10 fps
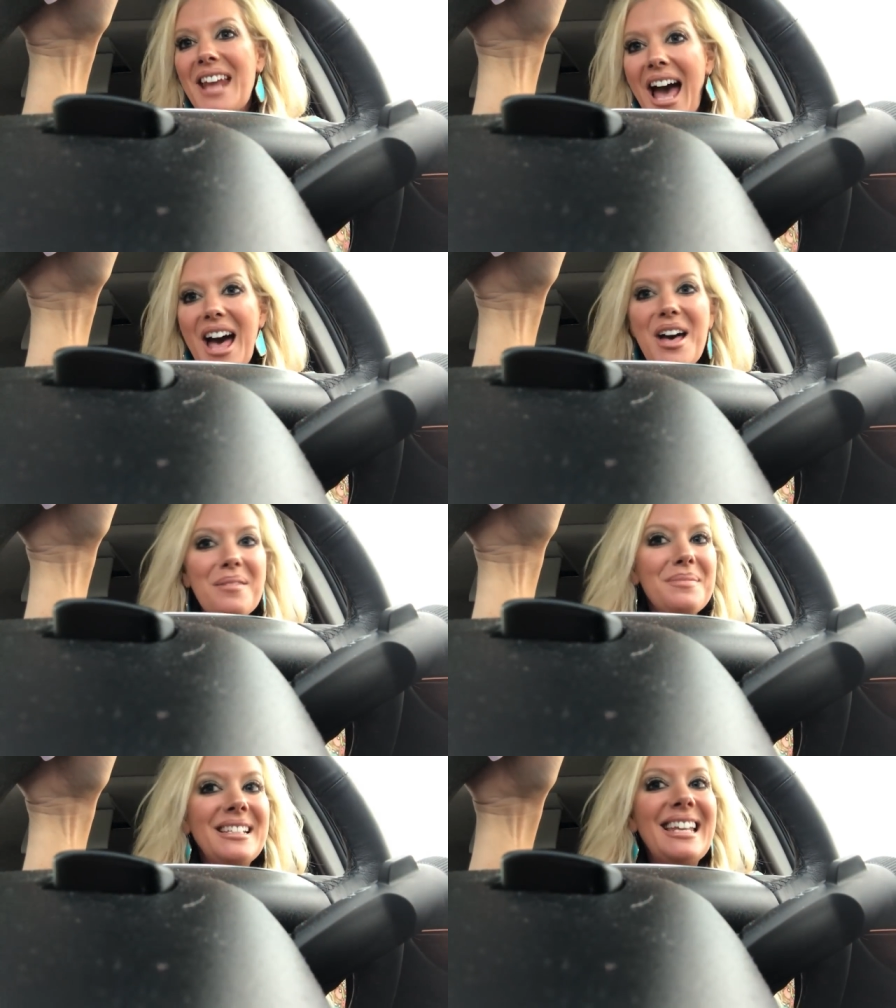an
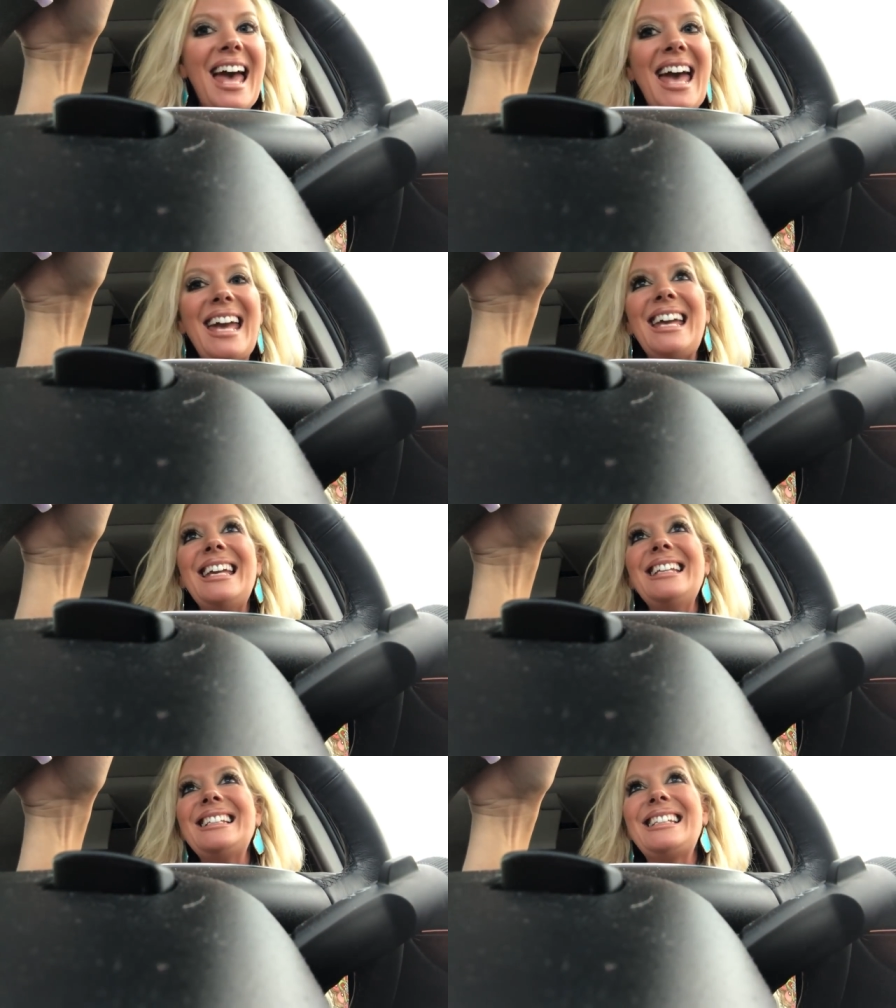
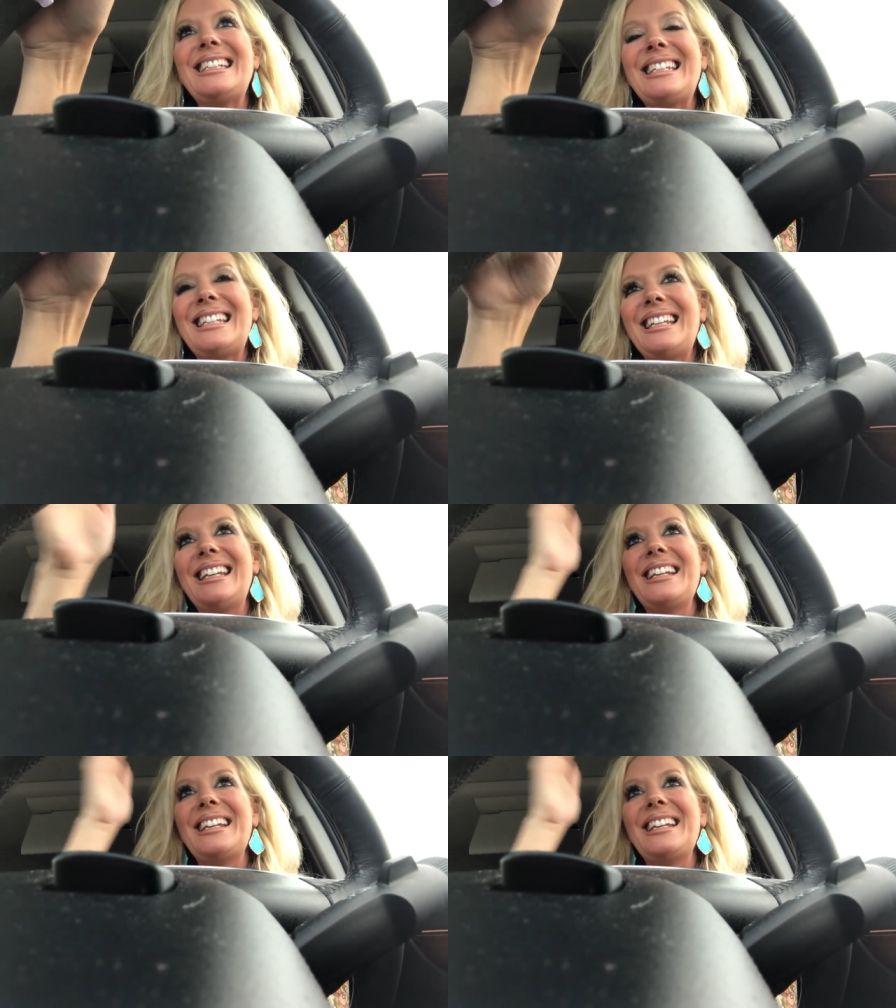update